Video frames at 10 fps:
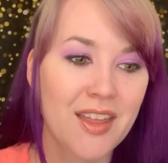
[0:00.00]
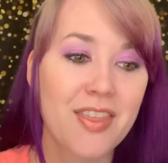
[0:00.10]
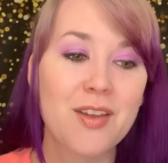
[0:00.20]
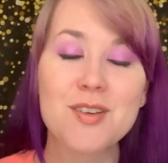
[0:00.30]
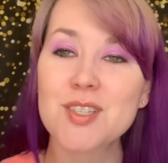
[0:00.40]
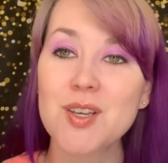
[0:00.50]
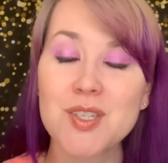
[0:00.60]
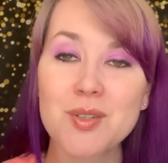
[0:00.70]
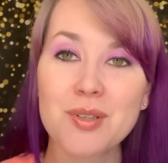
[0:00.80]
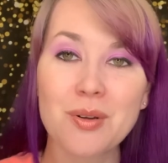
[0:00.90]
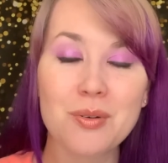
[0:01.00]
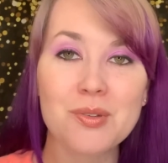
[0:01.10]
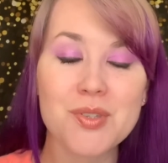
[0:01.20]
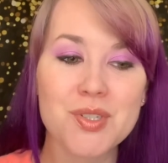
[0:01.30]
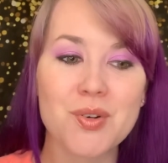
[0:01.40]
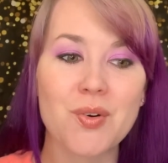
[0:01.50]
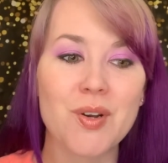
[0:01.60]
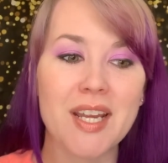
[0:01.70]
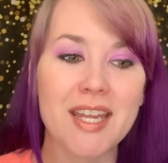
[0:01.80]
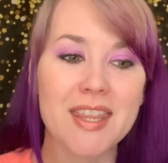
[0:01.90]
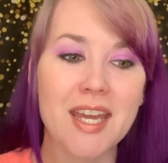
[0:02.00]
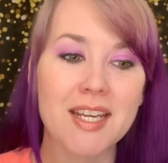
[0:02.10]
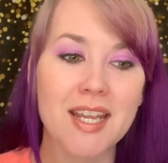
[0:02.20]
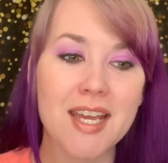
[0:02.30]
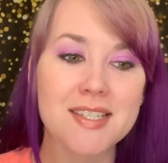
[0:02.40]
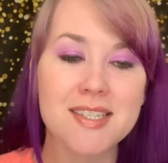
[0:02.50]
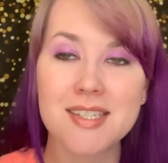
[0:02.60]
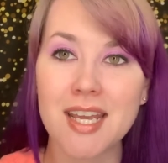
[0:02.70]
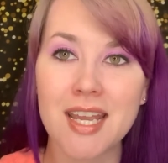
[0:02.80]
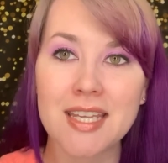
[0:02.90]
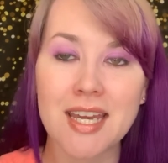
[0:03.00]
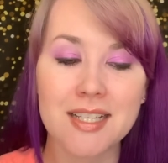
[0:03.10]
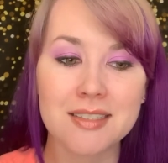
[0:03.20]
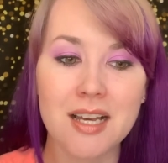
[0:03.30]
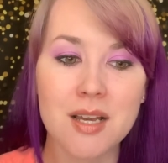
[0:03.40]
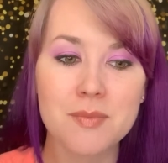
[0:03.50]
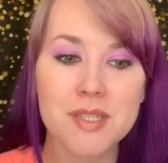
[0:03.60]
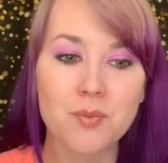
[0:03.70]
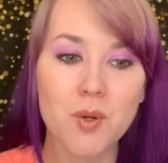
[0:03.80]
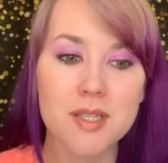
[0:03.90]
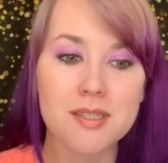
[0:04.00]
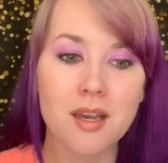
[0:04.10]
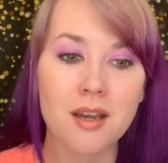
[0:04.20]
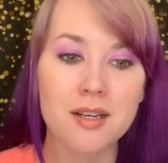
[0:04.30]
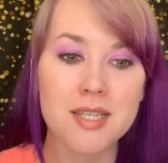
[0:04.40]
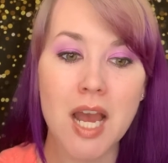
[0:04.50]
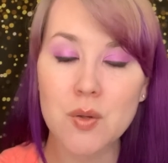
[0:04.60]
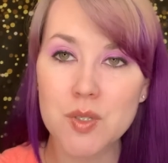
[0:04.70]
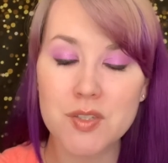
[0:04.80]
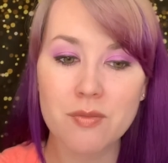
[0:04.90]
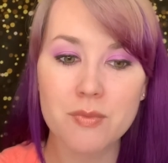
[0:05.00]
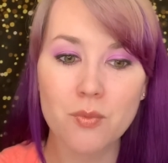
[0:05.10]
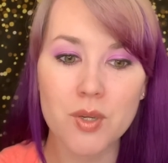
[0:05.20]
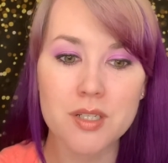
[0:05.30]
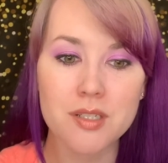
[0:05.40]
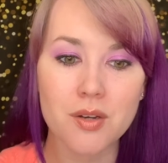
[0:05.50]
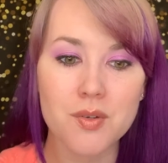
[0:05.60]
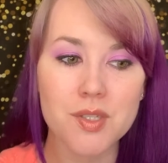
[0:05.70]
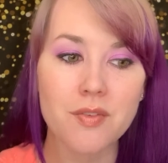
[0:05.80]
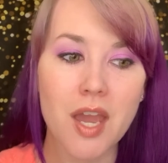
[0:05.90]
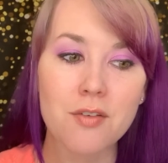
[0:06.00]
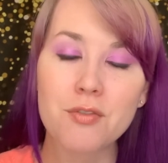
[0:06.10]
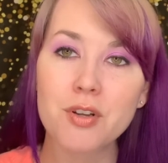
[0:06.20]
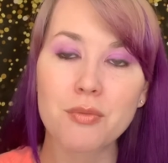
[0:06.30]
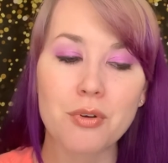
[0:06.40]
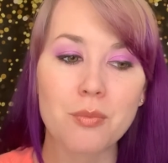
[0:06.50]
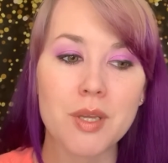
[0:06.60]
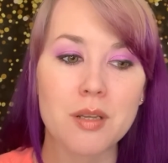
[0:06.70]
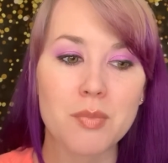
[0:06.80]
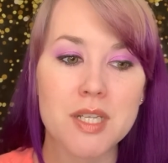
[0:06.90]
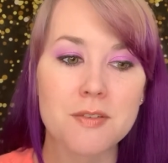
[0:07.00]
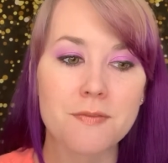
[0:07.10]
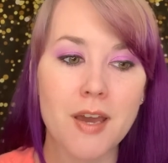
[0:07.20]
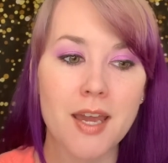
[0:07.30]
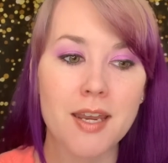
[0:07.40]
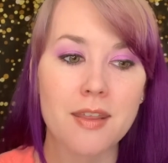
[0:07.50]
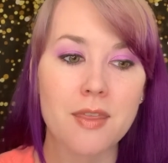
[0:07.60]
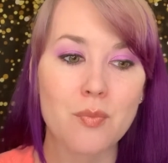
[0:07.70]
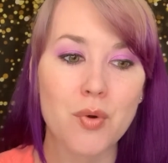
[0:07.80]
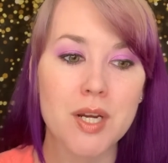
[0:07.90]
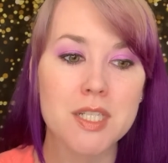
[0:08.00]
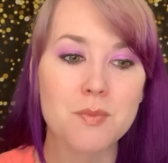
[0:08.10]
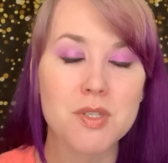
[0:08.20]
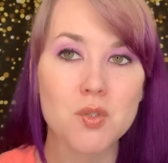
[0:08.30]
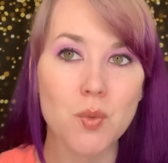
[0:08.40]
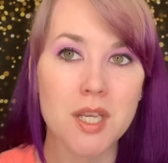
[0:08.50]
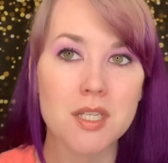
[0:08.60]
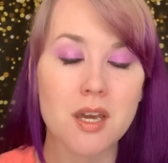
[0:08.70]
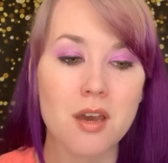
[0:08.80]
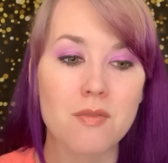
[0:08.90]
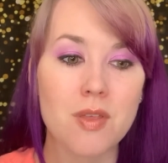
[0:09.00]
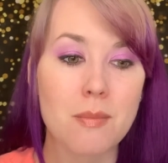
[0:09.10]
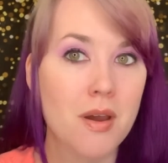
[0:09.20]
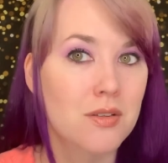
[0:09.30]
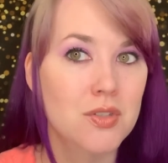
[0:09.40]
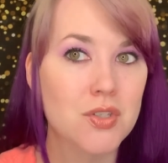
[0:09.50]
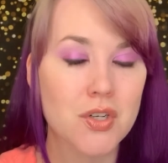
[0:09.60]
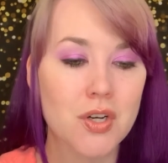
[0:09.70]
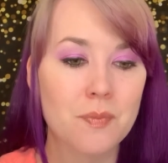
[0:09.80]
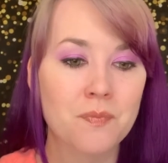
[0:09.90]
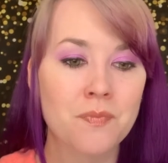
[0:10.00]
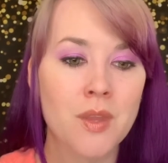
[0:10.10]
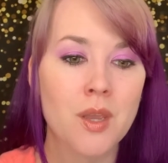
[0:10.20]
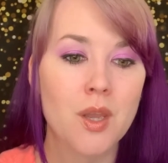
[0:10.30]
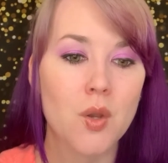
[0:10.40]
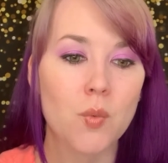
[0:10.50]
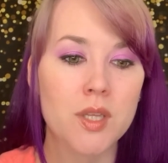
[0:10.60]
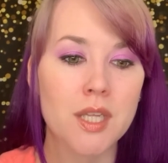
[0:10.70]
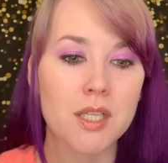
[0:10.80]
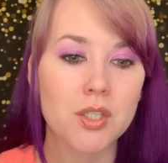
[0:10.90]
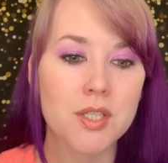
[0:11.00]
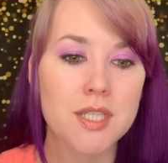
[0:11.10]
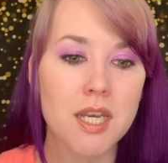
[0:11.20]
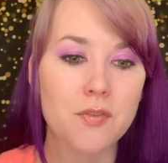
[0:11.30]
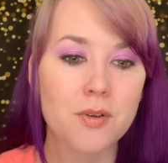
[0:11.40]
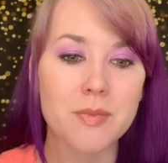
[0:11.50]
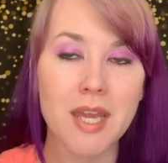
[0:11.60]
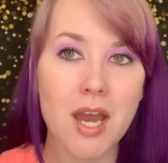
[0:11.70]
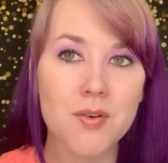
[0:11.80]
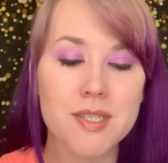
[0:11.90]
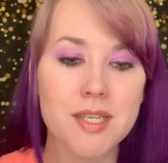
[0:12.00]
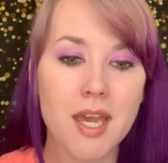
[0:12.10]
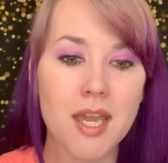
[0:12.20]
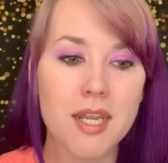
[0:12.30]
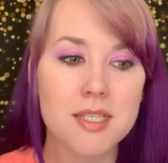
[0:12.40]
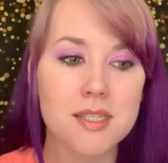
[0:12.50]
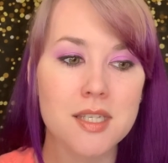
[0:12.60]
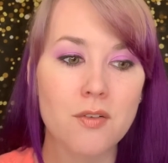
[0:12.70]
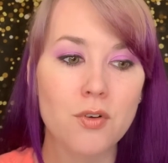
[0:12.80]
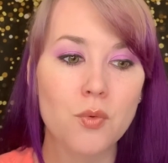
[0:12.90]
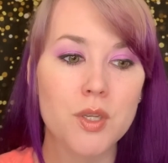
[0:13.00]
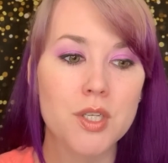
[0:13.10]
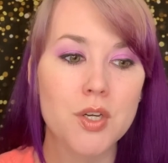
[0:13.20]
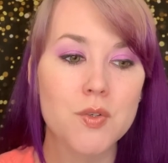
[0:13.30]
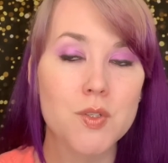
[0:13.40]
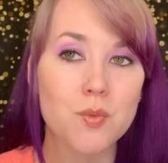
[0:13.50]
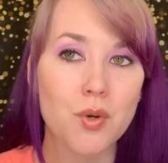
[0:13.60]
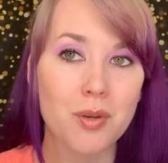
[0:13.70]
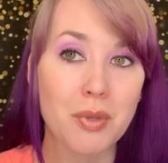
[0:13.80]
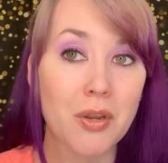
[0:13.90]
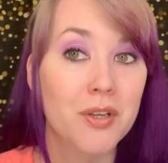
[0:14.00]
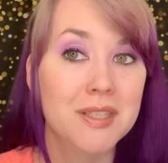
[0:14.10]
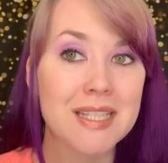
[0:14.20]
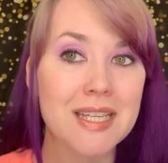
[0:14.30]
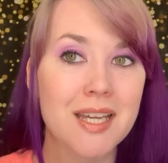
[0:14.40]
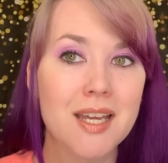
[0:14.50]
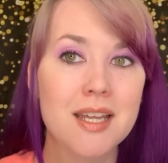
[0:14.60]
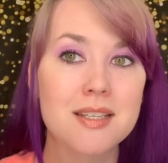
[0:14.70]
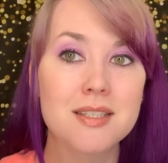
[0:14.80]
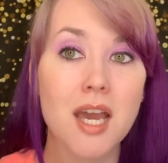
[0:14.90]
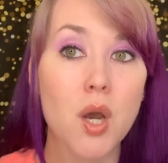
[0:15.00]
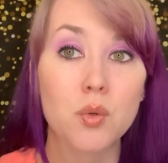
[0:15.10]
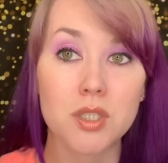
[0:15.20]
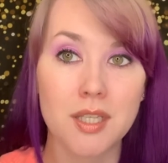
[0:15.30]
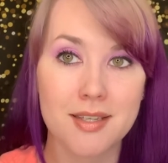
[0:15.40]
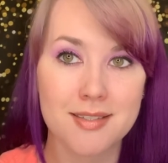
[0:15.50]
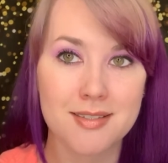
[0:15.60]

There is also an old story that guests staying at Glamis once hung towels from the windows of every room in a bid to find the bricked up suite of the monster. When they looked at it from the outside, several windows were apparently towelless.